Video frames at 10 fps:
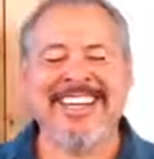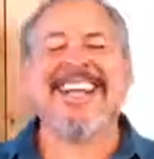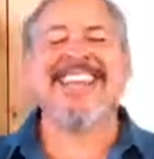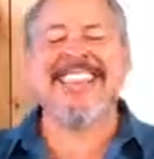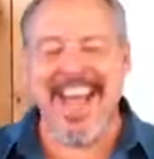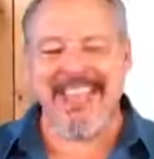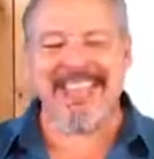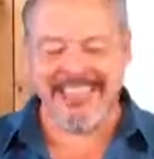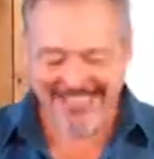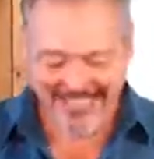
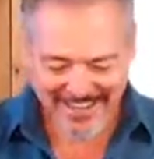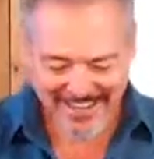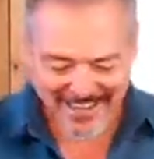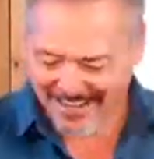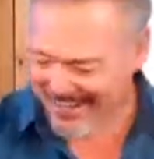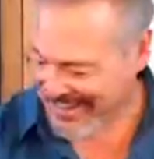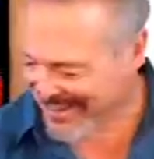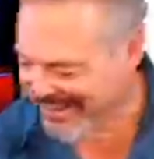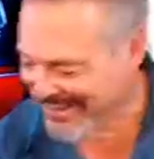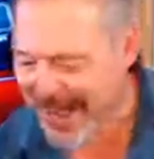Nothing.
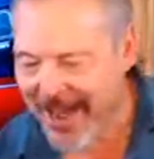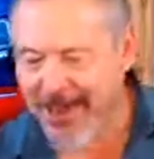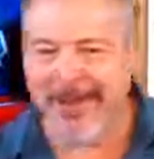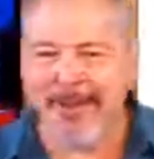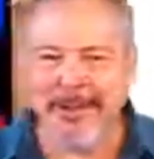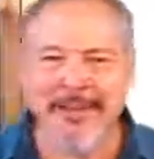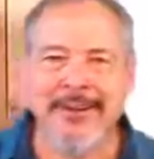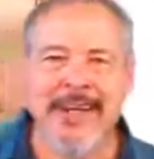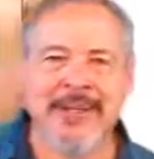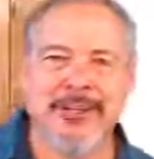I now am an
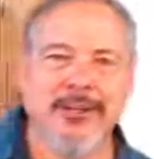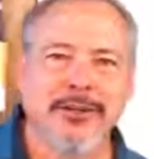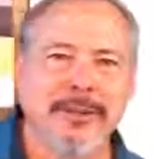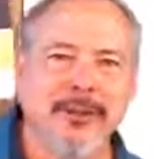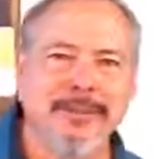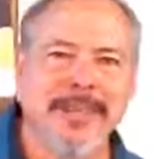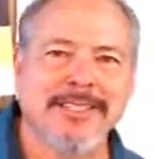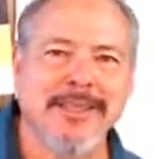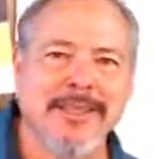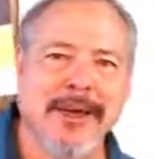international #1
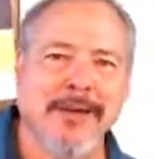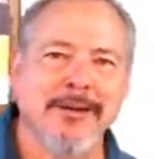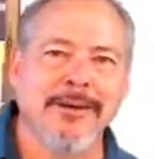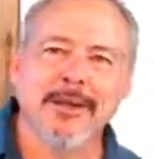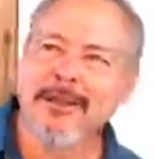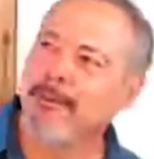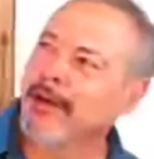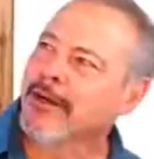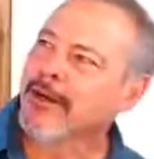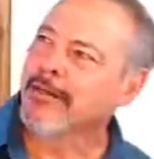best-selling author on the
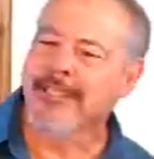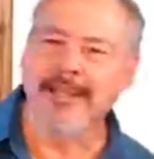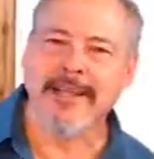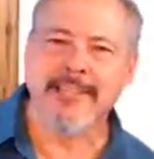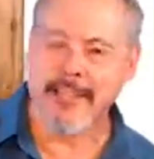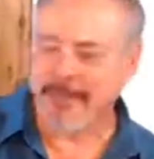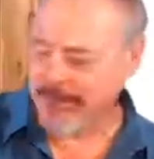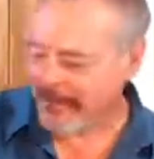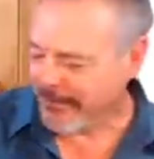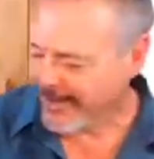book called Today's CBD
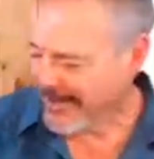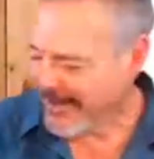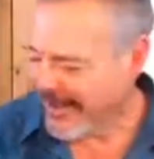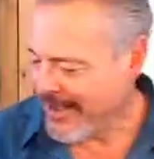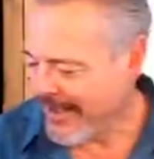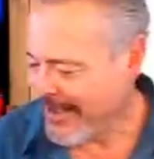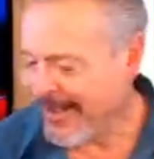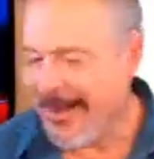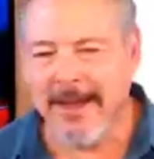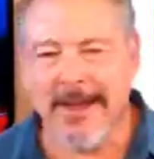Oil.
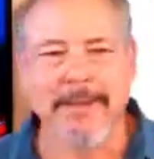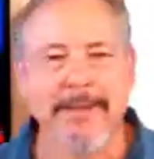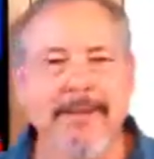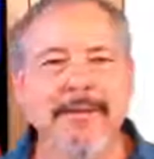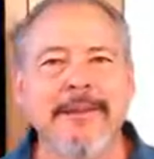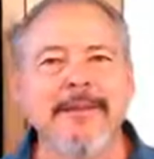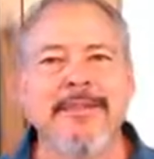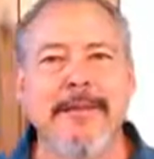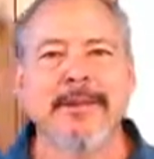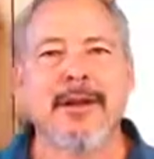I am giving
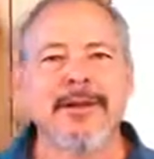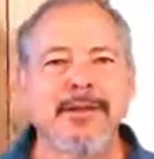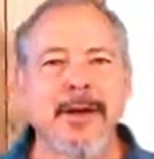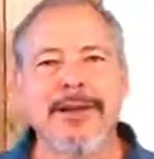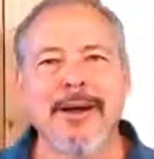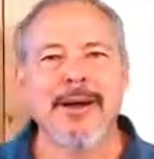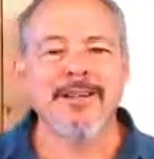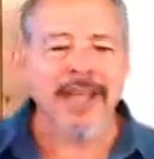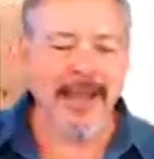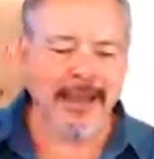seminars and
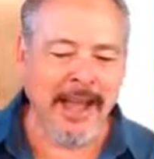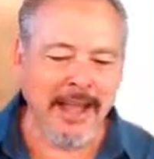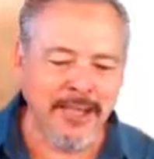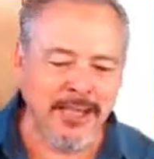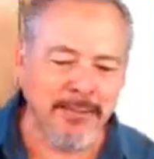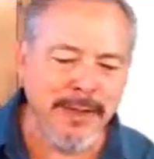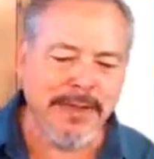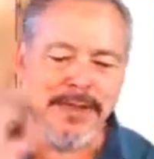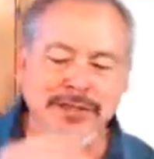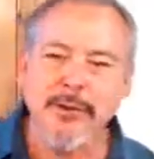webinars, and I'm
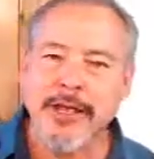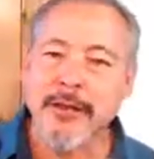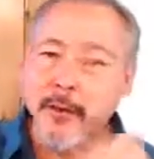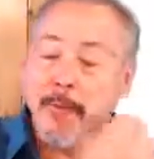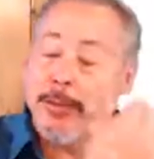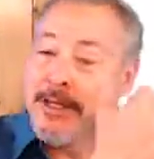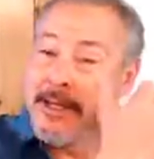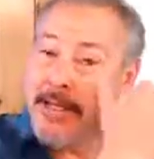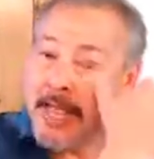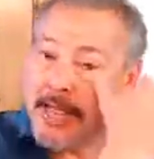speaking to a group
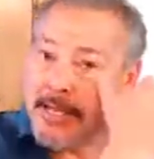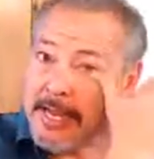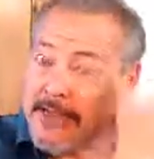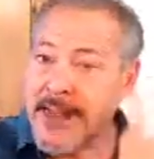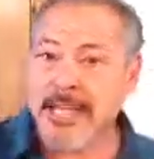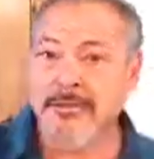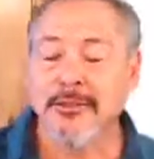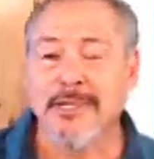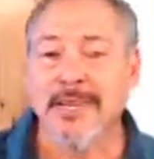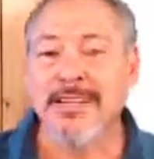in
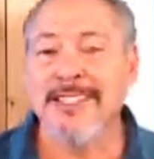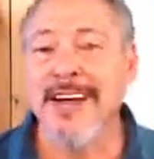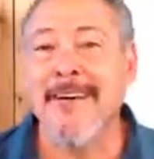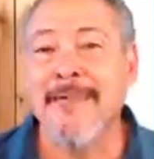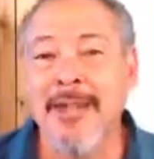Nashville, Tennessee of